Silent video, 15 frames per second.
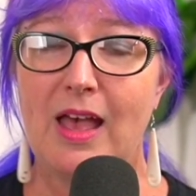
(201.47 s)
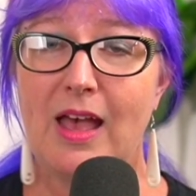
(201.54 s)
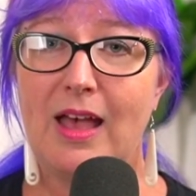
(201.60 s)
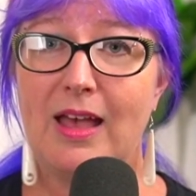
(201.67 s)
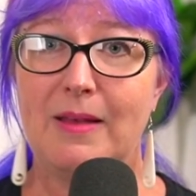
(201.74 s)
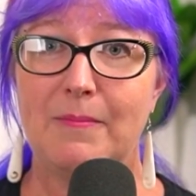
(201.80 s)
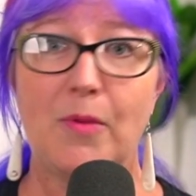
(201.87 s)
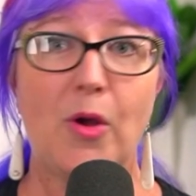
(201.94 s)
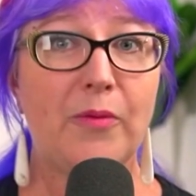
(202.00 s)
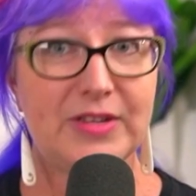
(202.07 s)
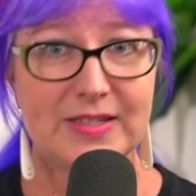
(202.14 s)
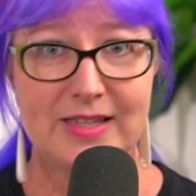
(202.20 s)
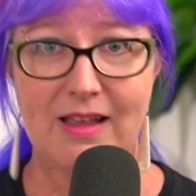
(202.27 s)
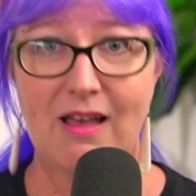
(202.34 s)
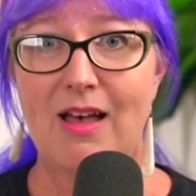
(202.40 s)

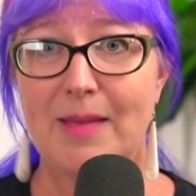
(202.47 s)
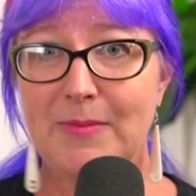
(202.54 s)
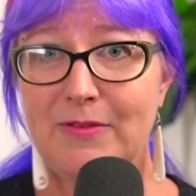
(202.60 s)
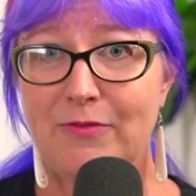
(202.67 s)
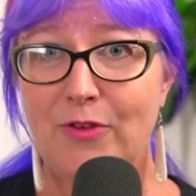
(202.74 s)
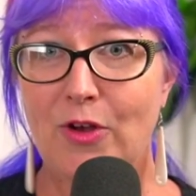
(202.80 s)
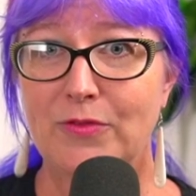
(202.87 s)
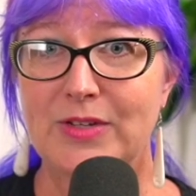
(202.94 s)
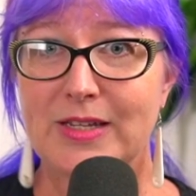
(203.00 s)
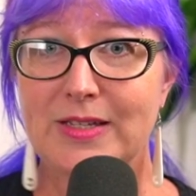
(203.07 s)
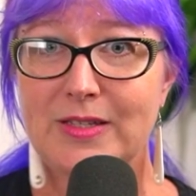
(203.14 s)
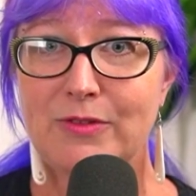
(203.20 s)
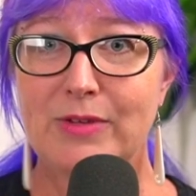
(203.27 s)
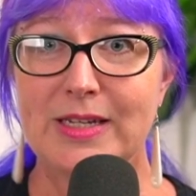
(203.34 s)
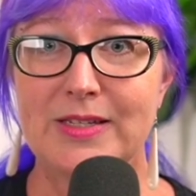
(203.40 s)
Obviously, I'm involved as
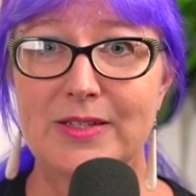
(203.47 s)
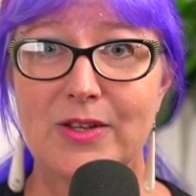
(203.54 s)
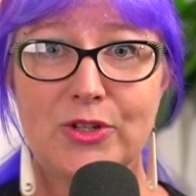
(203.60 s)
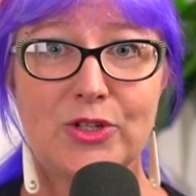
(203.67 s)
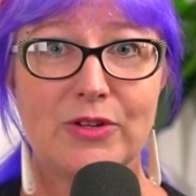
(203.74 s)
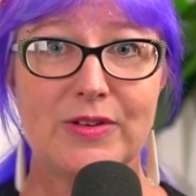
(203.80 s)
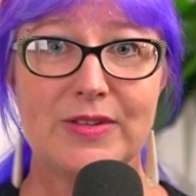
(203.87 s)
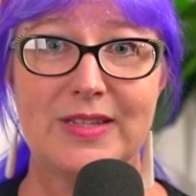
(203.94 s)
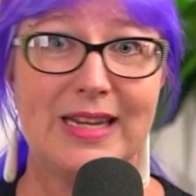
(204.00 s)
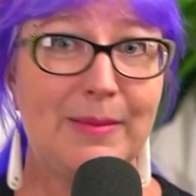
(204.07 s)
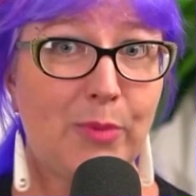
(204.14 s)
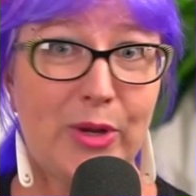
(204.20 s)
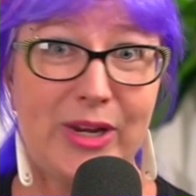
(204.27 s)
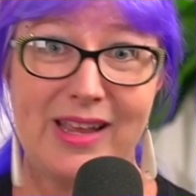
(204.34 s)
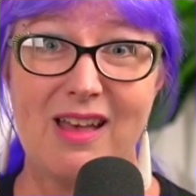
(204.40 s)
the researcher. Is
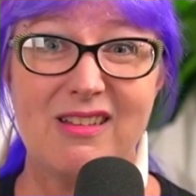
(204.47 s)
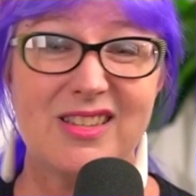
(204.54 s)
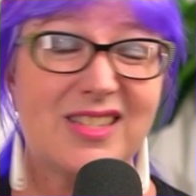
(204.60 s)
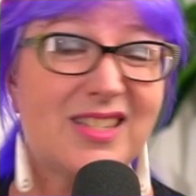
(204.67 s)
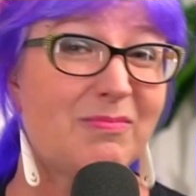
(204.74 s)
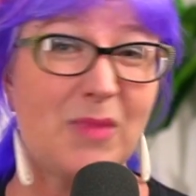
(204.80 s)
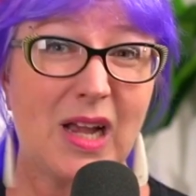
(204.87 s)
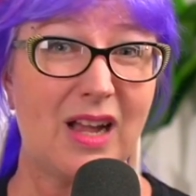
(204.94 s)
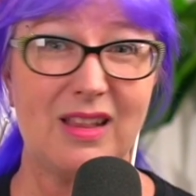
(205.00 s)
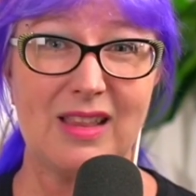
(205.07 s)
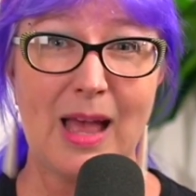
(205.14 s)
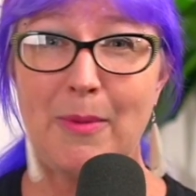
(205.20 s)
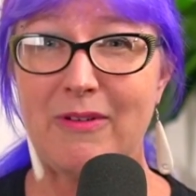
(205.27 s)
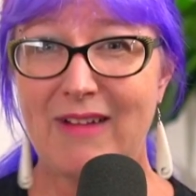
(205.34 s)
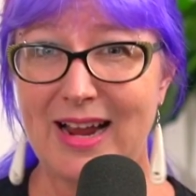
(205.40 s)
anybody else
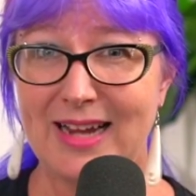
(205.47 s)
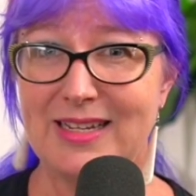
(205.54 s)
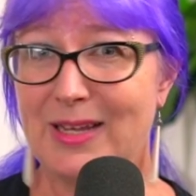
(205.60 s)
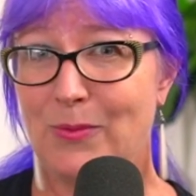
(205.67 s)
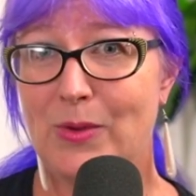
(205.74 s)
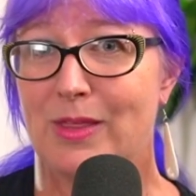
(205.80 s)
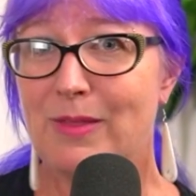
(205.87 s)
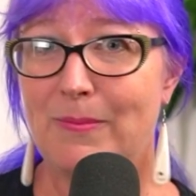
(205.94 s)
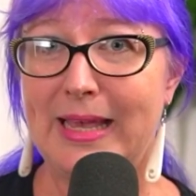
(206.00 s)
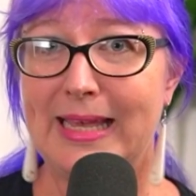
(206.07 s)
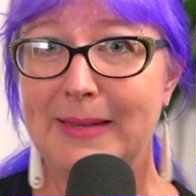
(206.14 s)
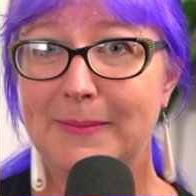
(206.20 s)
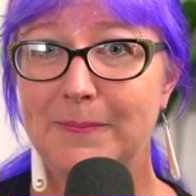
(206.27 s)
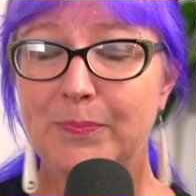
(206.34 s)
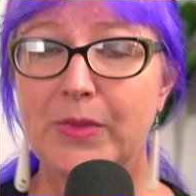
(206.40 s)
collaborating with
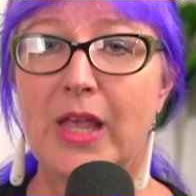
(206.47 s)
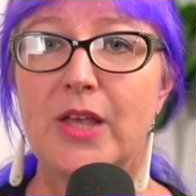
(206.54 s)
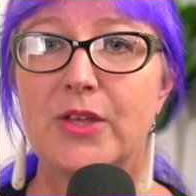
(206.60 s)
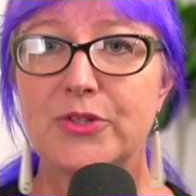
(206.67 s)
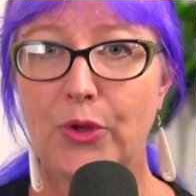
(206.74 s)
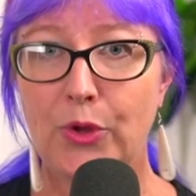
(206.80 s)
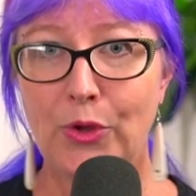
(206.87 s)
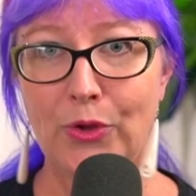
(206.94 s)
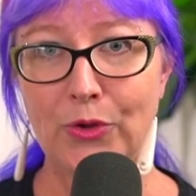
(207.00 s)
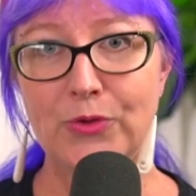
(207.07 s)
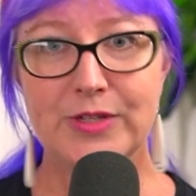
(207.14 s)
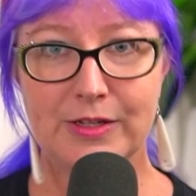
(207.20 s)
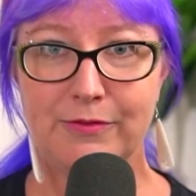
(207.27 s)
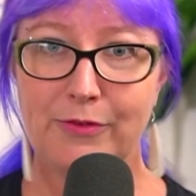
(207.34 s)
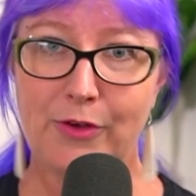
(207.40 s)
me? So
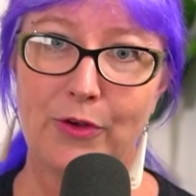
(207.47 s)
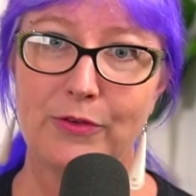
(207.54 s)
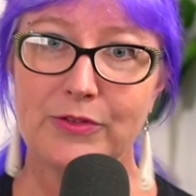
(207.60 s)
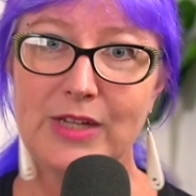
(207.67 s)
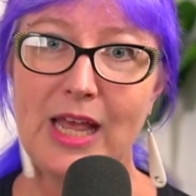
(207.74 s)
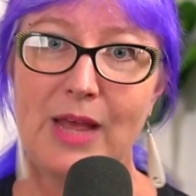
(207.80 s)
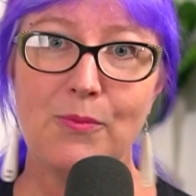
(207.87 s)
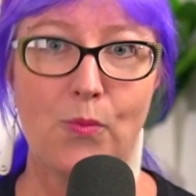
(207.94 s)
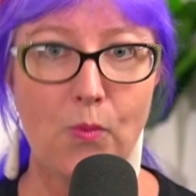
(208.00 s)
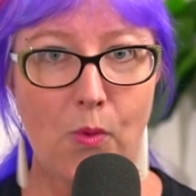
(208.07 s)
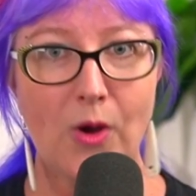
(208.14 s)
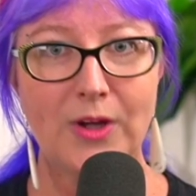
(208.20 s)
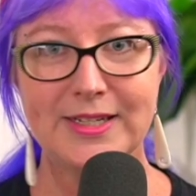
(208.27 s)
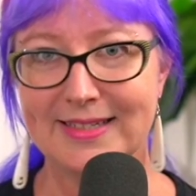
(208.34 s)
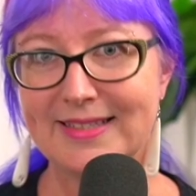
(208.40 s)
who's involved and
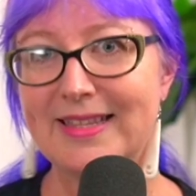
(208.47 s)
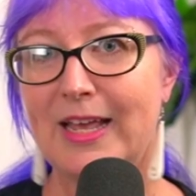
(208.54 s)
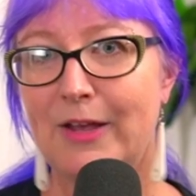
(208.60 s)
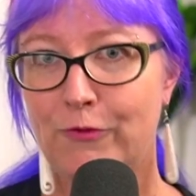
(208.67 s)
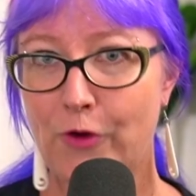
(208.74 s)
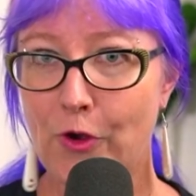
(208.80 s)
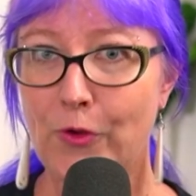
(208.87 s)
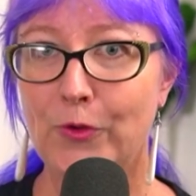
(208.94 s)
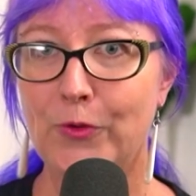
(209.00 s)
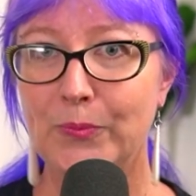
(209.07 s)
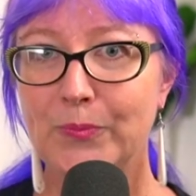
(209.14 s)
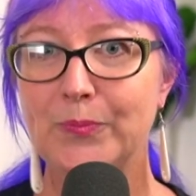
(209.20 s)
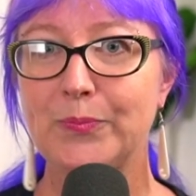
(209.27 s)
what is their role?